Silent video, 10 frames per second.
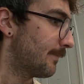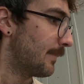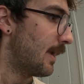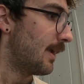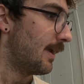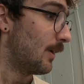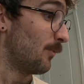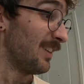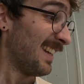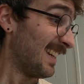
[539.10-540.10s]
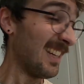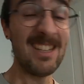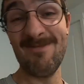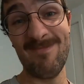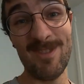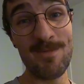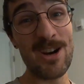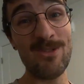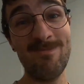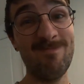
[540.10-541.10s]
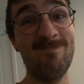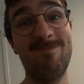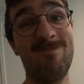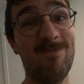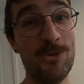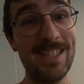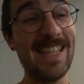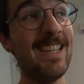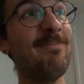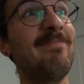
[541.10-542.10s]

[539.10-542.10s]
and hopefully get it done tomorrow. We'll see.